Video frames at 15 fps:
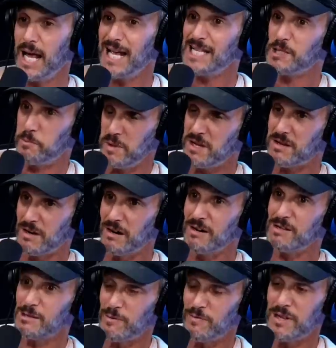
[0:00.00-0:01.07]
it's
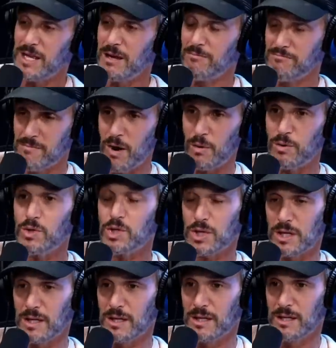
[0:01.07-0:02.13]
because of the
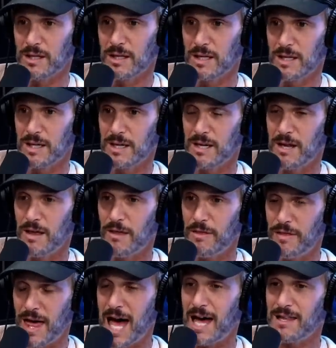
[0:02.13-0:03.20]
emotion
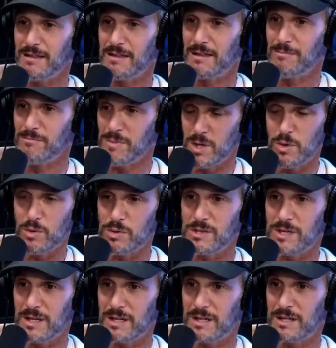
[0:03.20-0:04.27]
that the
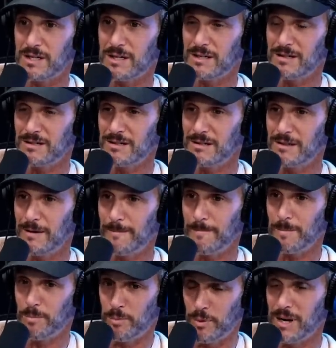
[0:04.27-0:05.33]
music
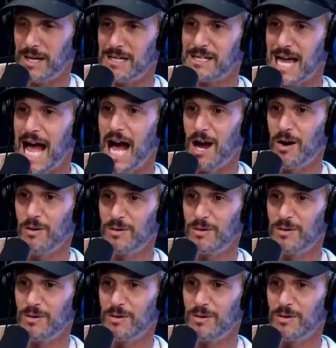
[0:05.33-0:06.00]
brings out.